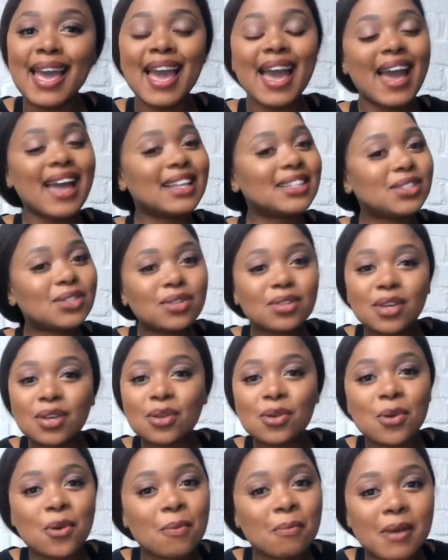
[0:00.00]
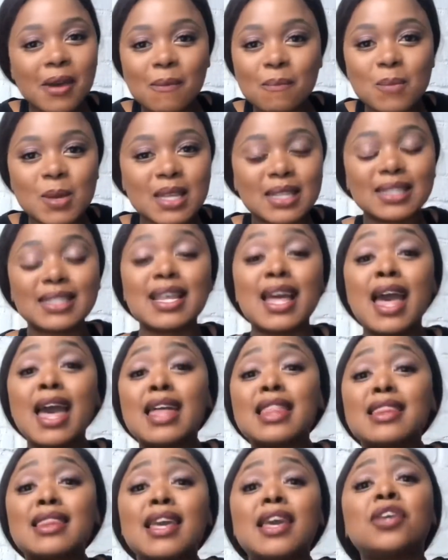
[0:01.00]
And to the new members,
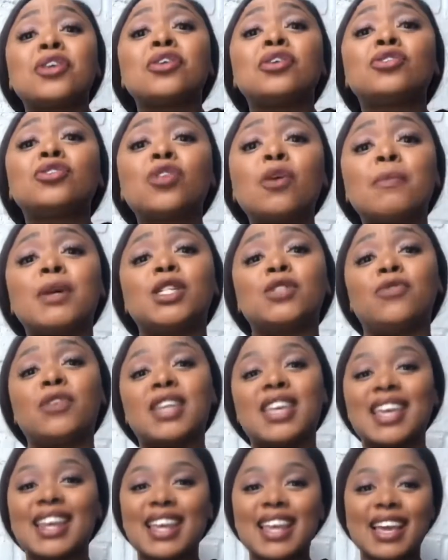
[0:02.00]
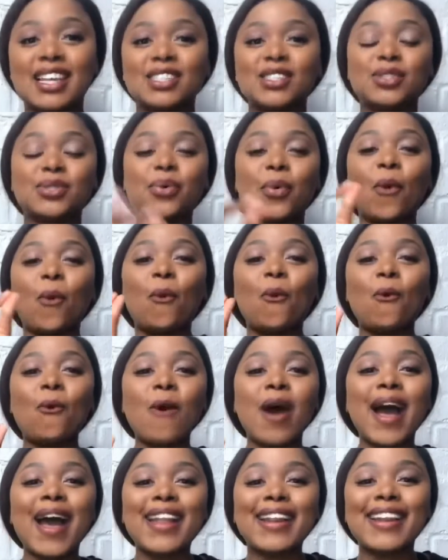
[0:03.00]
thank you so much for getting us to
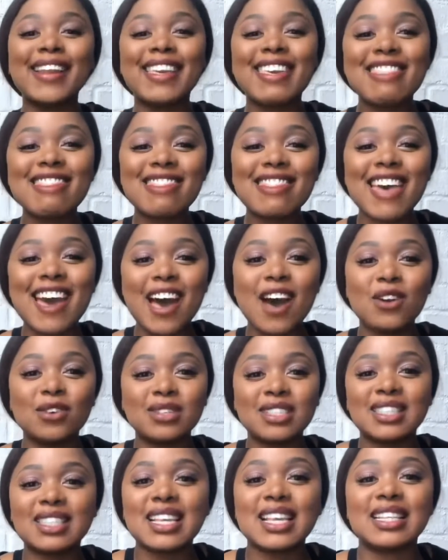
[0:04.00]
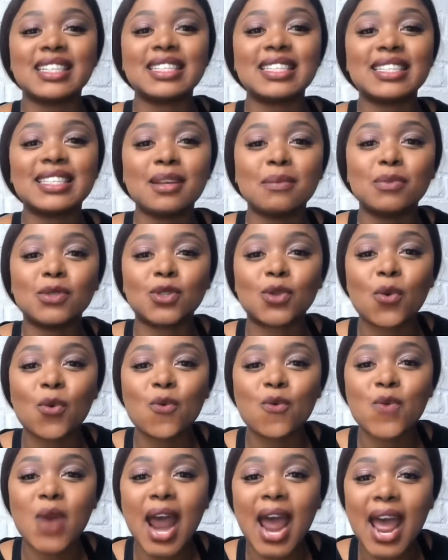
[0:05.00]
1,000
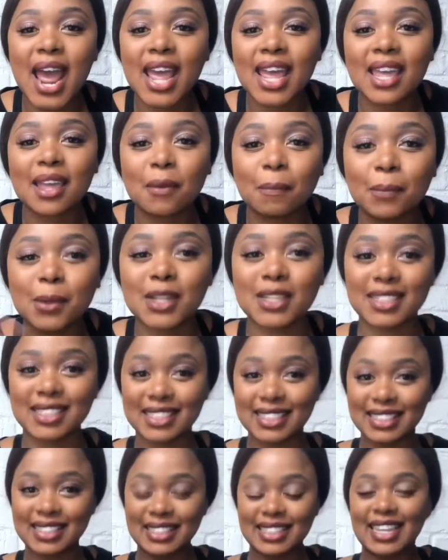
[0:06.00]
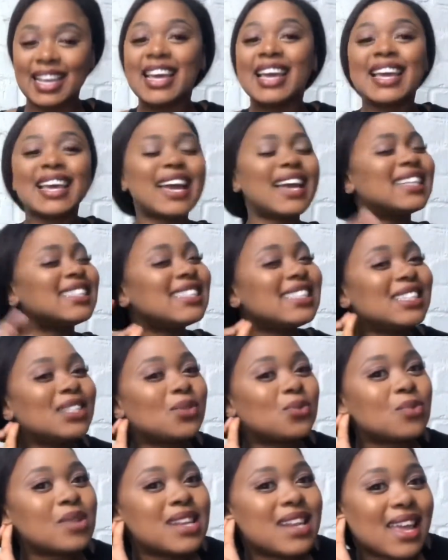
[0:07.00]
subscribers. Guys,
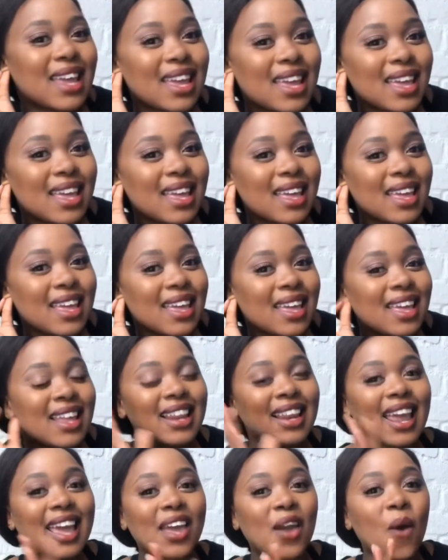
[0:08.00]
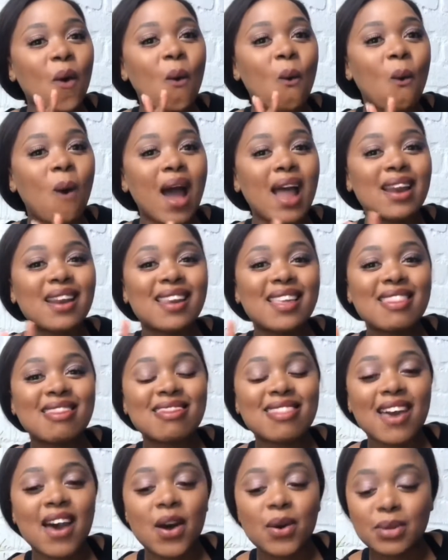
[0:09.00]
news really, like
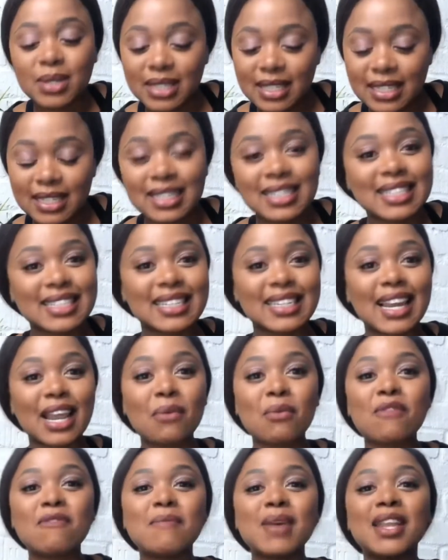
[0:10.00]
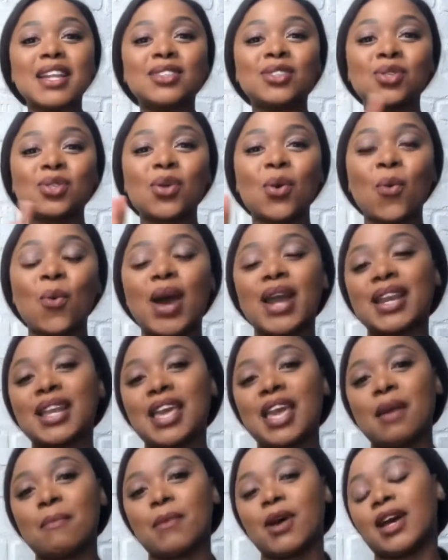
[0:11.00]
1,000, like we've made it to the
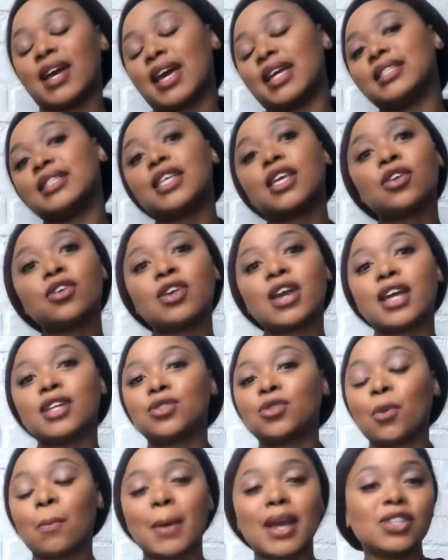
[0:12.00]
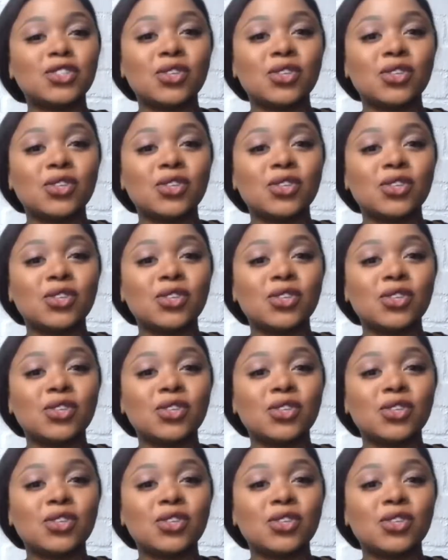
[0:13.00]
1k mark, guys. Thank you guys so much.